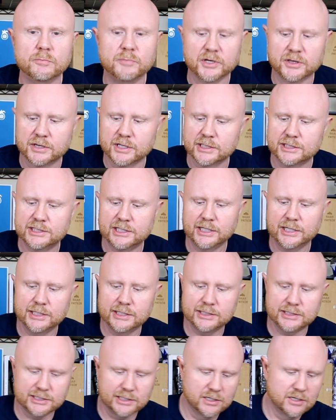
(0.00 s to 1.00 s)
But this
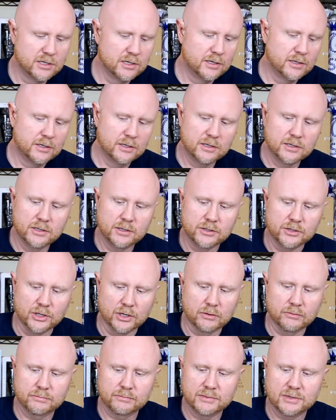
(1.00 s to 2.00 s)
is, you
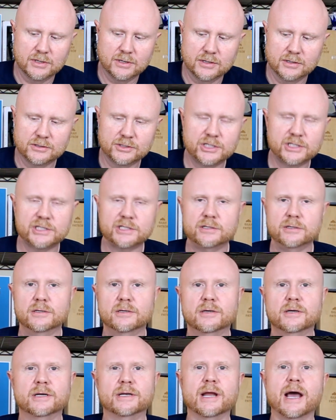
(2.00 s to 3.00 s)
know, just
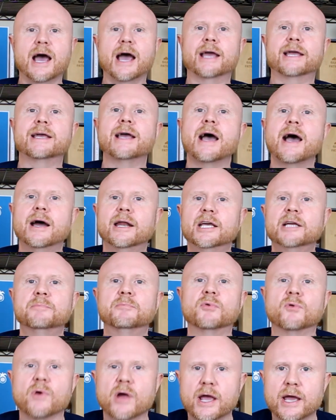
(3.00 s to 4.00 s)
an
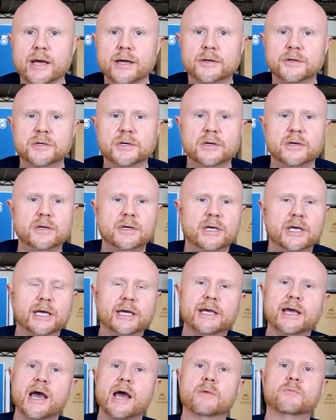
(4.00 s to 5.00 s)
iconic brand. It
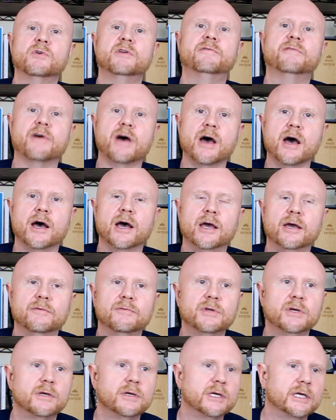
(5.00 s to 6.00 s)
got
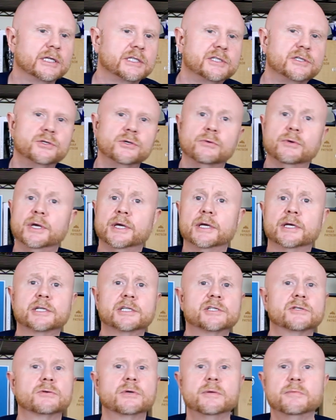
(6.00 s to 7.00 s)
revived. It's doing
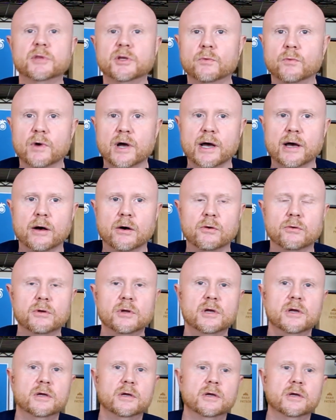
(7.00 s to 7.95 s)
extremely well.